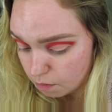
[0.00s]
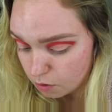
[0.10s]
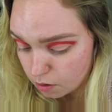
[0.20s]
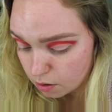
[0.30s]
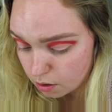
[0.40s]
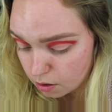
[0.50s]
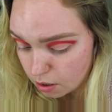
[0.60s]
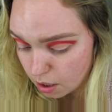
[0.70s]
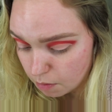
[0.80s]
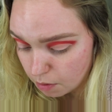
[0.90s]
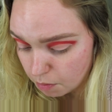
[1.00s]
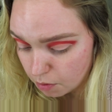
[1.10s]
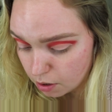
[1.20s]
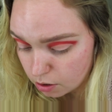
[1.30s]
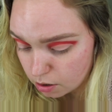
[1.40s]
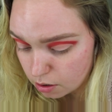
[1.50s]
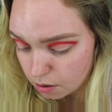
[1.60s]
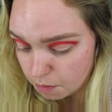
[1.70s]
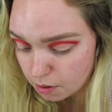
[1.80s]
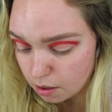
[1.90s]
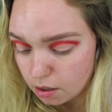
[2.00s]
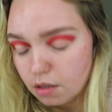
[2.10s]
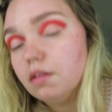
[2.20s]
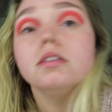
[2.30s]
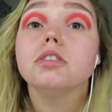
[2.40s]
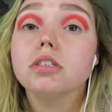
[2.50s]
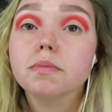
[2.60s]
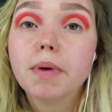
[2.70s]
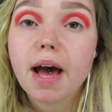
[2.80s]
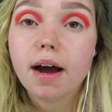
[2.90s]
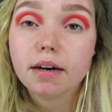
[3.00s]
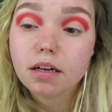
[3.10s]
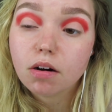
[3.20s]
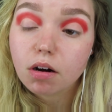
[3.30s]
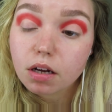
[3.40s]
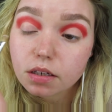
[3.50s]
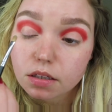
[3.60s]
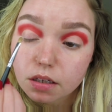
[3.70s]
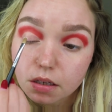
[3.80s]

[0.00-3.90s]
just going to take my brush and dip it in and then just pat it on.